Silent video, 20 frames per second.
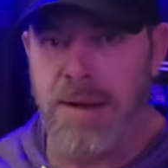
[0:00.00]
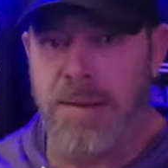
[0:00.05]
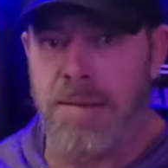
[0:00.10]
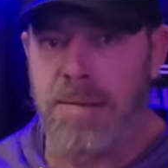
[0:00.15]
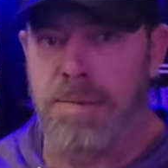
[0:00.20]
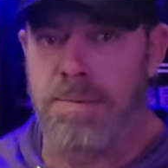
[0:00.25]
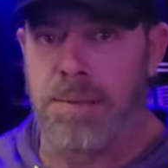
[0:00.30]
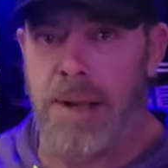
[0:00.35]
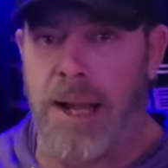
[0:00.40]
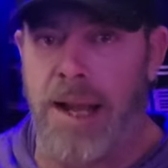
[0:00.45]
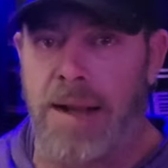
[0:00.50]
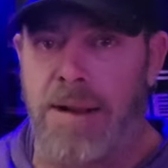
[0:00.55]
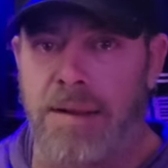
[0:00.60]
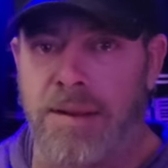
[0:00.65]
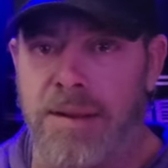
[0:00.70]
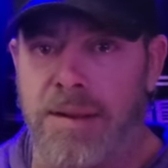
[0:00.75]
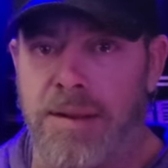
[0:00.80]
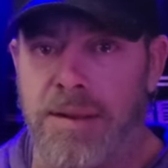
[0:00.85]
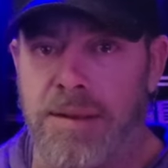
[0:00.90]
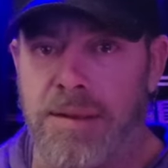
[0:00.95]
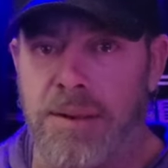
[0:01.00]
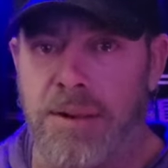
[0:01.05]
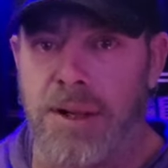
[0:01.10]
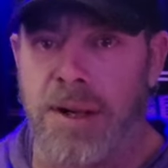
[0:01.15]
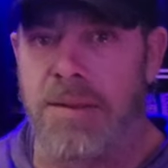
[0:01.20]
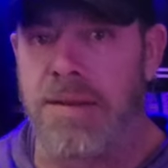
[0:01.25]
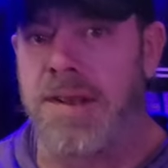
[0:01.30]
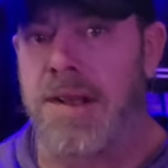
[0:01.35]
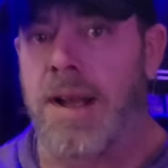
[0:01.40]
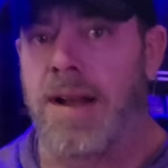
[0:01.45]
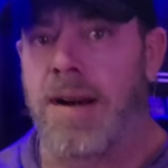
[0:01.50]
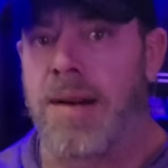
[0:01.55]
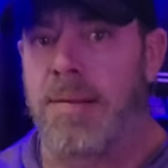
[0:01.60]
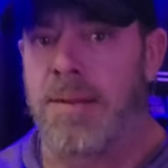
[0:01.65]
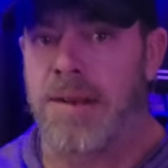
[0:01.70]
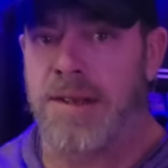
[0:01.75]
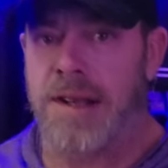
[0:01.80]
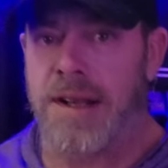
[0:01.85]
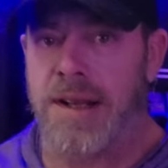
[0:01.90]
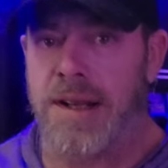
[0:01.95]
me back uh, when I was
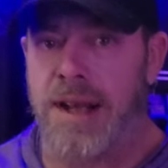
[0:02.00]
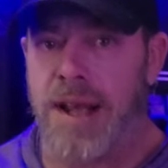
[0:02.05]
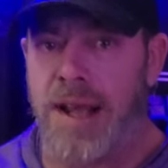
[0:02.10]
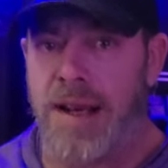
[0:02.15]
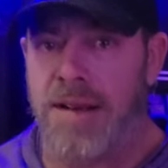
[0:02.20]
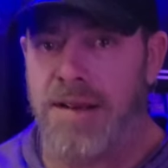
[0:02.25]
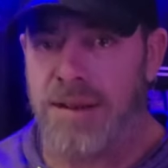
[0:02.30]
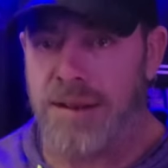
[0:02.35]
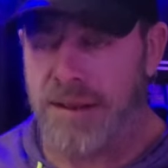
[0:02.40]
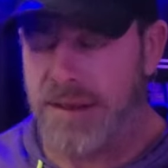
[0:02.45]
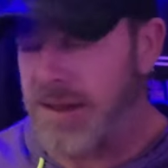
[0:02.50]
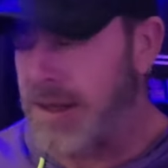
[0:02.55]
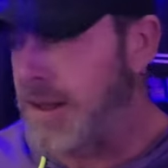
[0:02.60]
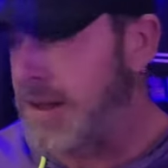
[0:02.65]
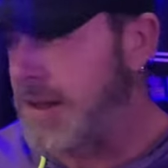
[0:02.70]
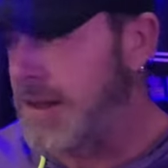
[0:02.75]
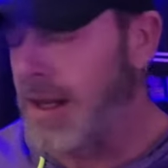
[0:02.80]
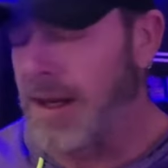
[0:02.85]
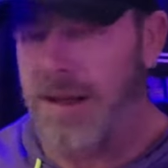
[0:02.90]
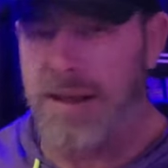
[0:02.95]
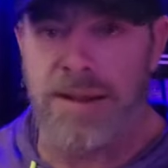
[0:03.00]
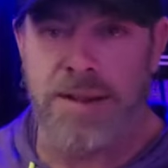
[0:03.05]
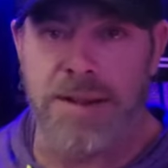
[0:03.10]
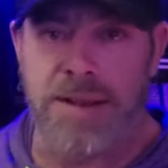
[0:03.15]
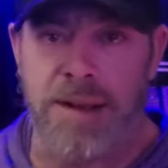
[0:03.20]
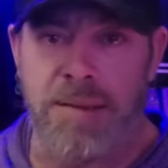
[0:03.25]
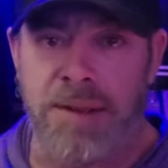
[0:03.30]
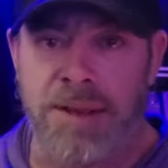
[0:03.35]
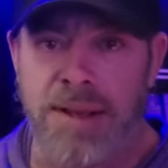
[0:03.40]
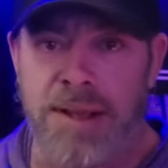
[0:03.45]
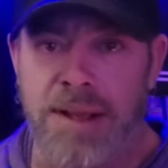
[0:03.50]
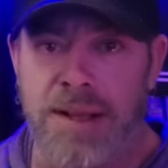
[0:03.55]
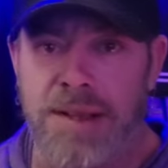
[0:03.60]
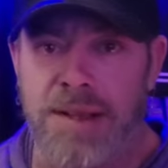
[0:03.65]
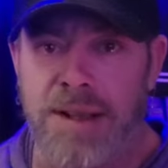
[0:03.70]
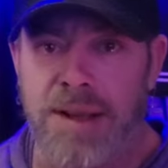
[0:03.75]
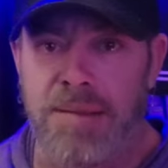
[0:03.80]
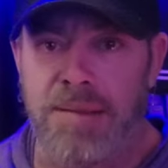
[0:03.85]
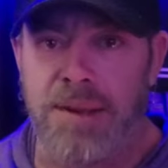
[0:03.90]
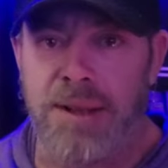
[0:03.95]
100% natural, and I dug some of
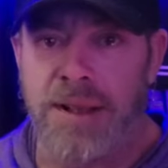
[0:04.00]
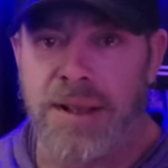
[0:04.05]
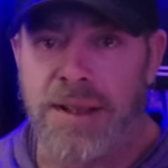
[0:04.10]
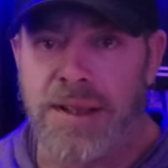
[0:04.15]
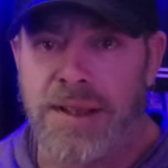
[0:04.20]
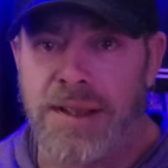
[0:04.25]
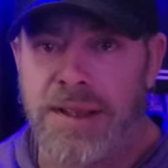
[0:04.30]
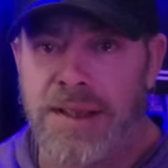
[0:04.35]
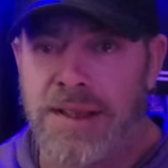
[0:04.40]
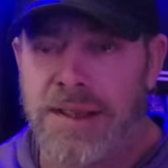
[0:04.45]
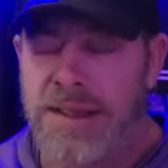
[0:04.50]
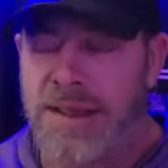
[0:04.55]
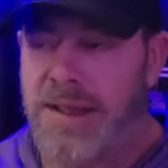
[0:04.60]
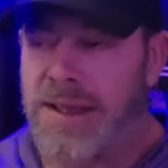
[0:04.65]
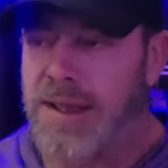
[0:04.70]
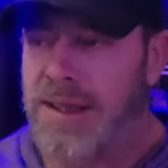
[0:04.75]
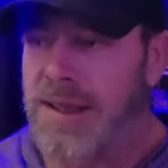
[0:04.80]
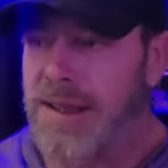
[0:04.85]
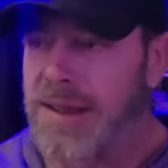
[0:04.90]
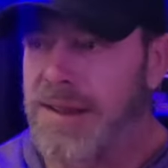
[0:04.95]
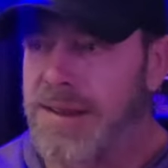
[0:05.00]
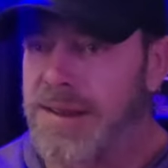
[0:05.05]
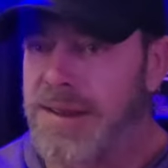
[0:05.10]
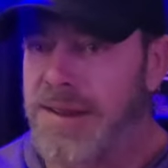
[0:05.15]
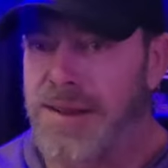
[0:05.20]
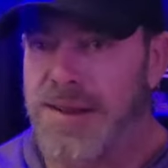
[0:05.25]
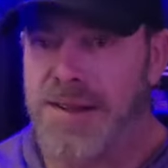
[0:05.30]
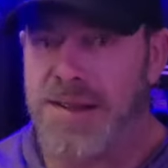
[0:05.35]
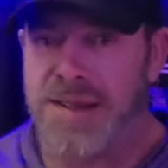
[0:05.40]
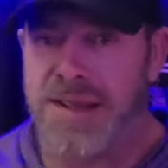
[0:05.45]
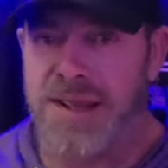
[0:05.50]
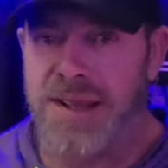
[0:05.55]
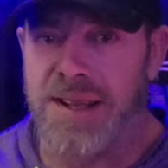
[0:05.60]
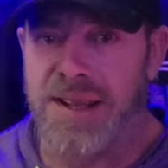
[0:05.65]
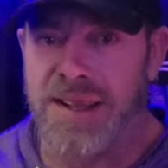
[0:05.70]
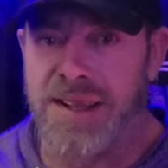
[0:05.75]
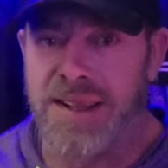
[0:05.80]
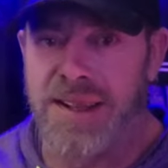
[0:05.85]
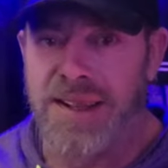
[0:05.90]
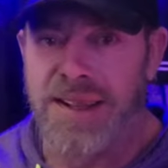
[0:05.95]
these up. Uh, you can see
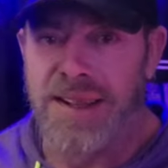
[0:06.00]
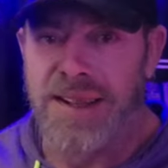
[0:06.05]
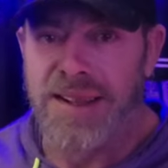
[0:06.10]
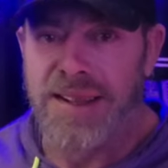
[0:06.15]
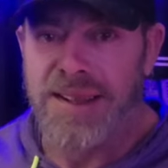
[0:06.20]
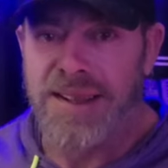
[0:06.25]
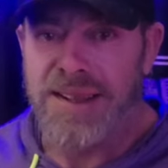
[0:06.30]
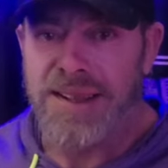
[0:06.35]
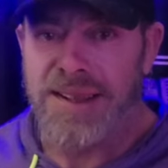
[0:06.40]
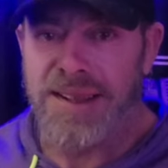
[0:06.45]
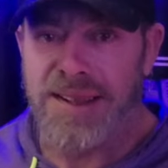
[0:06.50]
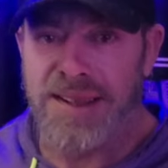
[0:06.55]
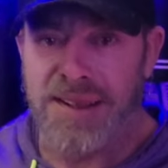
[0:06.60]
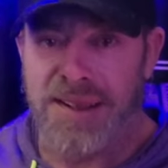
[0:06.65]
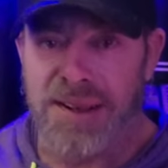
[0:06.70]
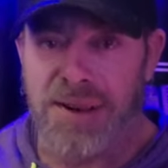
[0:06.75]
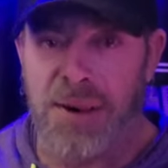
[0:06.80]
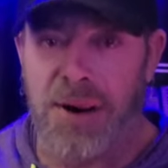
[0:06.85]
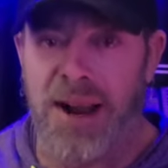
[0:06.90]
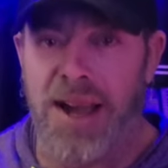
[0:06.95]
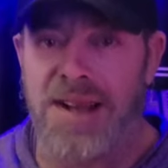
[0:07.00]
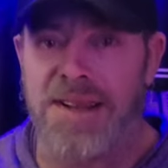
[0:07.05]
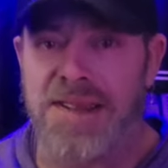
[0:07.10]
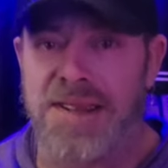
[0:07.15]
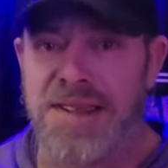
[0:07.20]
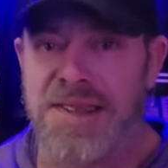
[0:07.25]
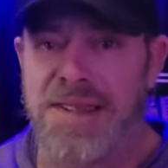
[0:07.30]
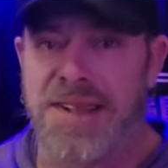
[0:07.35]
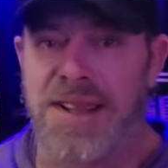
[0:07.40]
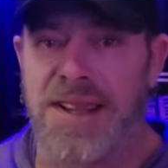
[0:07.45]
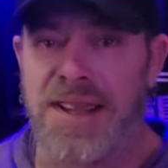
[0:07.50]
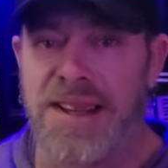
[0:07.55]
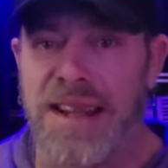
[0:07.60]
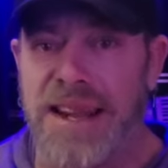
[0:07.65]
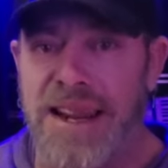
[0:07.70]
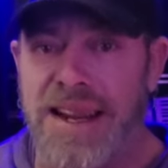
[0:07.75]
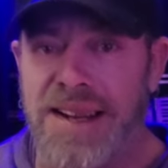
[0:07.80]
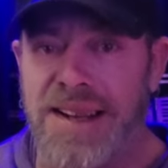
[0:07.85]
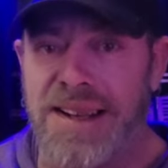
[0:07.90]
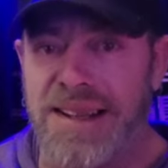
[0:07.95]
like the garage is
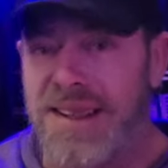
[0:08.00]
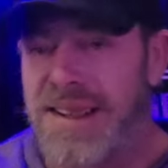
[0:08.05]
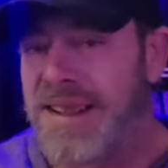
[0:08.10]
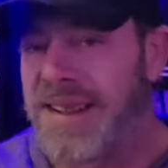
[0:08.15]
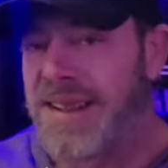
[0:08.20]
clean.